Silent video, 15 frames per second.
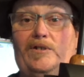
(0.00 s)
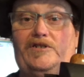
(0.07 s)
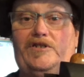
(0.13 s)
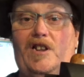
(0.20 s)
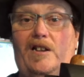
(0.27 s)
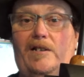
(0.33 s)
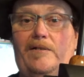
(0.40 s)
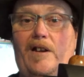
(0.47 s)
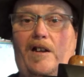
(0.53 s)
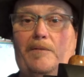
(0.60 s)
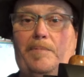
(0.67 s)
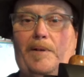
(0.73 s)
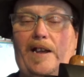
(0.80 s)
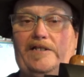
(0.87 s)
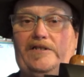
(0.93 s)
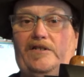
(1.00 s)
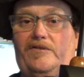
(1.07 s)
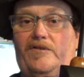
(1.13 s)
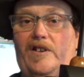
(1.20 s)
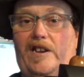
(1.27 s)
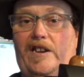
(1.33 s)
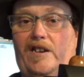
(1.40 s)
It's not a plastic
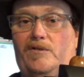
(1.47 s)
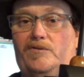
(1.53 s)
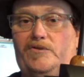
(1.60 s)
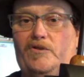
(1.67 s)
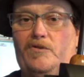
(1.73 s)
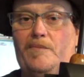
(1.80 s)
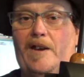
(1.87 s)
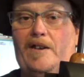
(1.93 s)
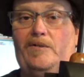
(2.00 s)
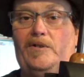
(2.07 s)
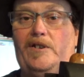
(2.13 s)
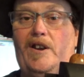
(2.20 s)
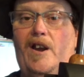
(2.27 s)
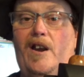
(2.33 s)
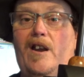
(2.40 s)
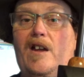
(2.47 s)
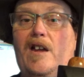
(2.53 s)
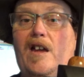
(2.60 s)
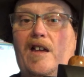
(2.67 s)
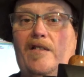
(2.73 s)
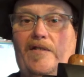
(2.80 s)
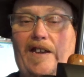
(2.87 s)
thread. It goes through metal in there
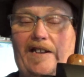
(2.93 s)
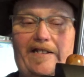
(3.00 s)
that